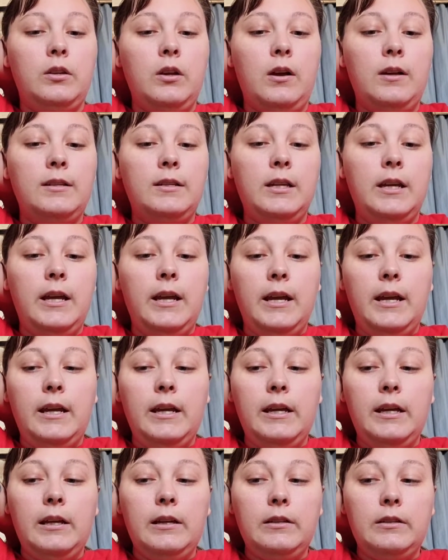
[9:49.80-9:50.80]

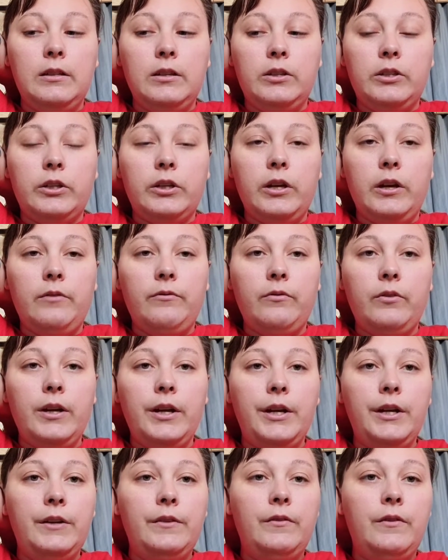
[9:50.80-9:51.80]
Dante
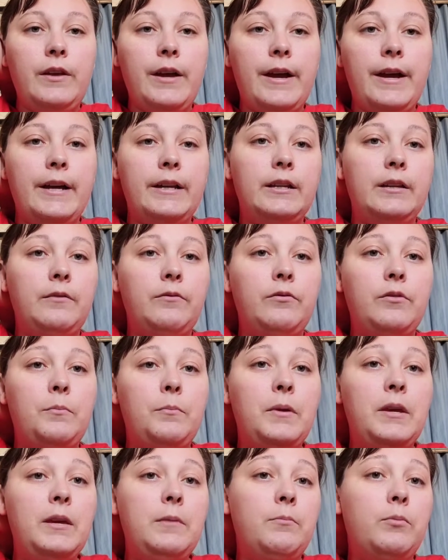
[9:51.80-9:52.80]
discovering that
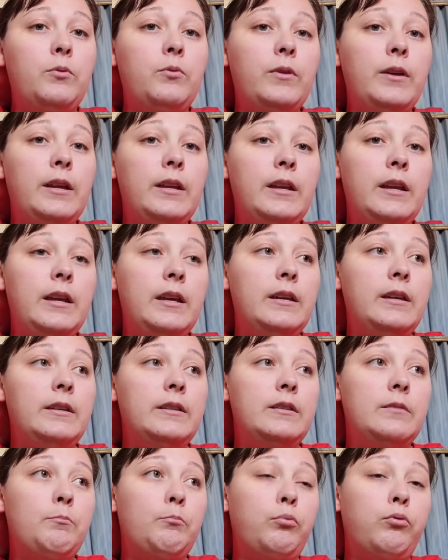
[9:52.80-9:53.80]
the people in
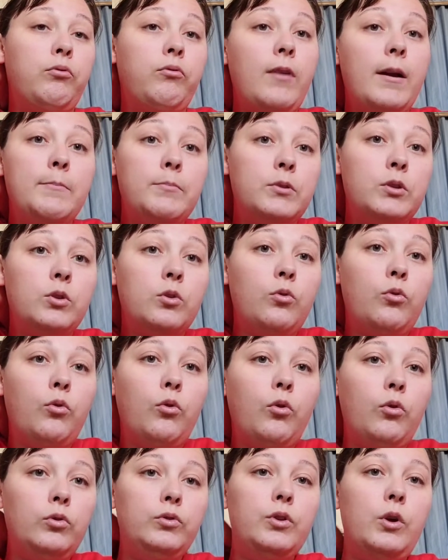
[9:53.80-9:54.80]
his prep
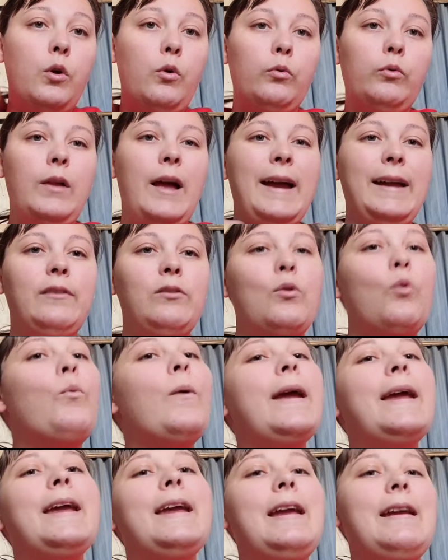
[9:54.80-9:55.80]
school don't like the
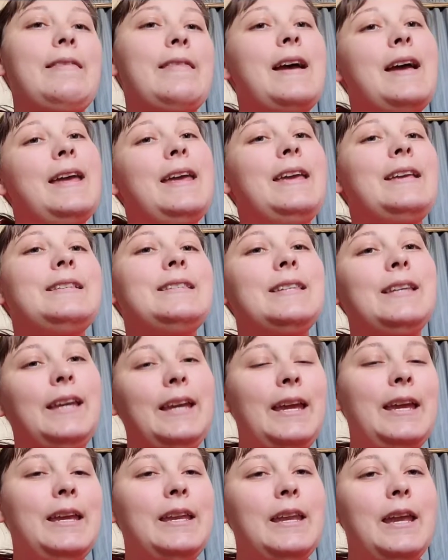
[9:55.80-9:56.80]
way that his
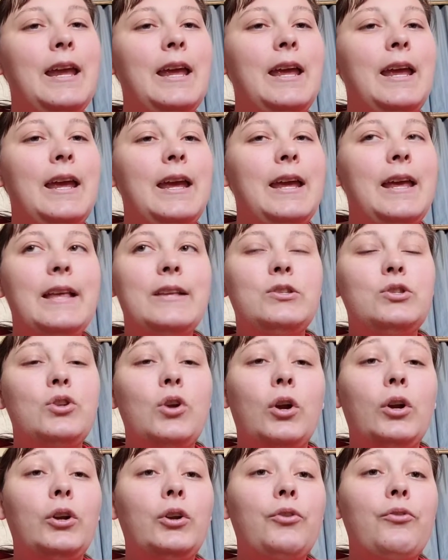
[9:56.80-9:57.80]
skin is
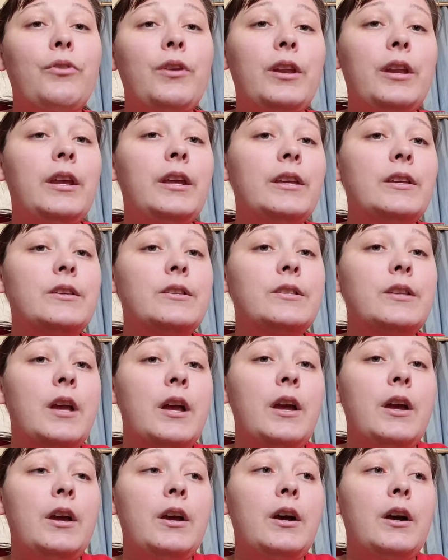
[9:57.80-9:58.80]
darker than his
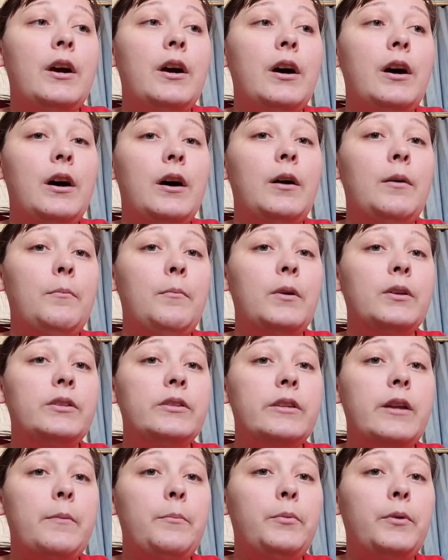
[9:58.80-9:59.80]

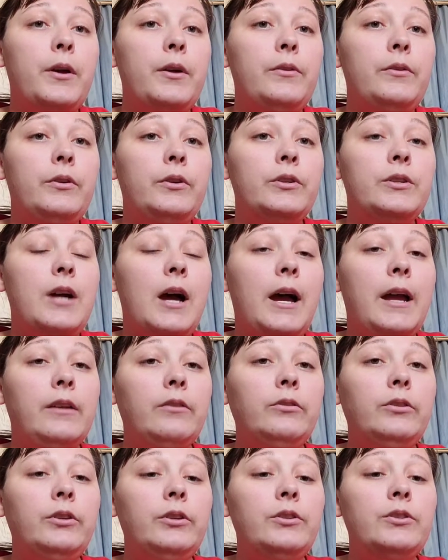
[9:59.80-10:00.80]
stepbrother
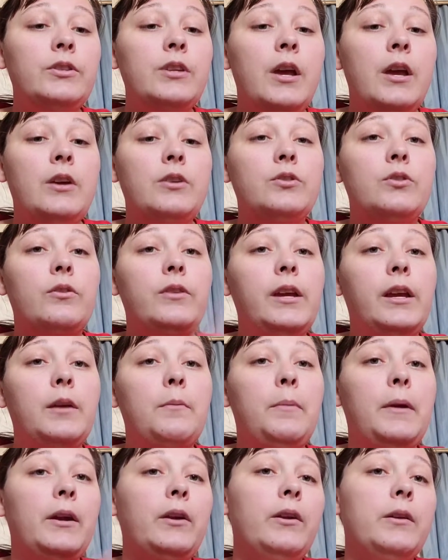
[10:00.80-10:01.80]
Tyler's, so they
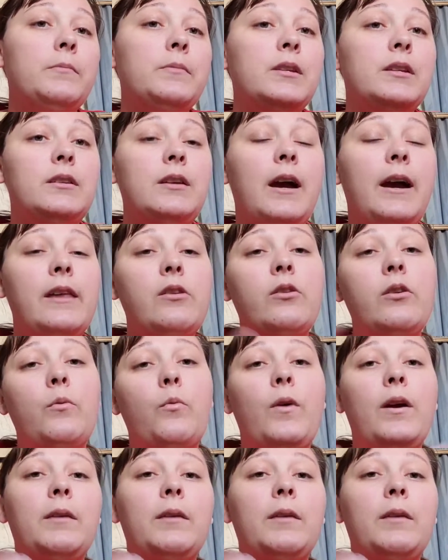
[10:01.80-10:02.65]
compare him to Tyler